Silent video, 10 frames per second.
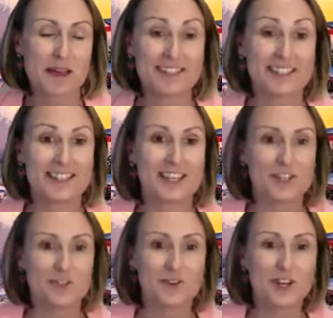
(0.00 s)
Patsy, thank
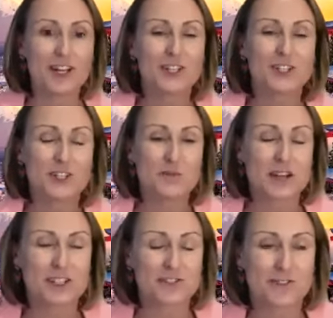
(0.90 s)
you so
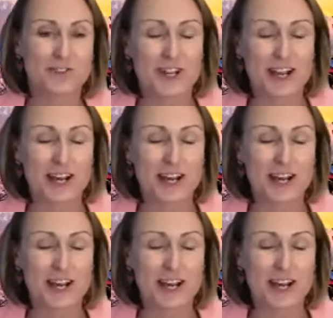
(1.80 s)
much for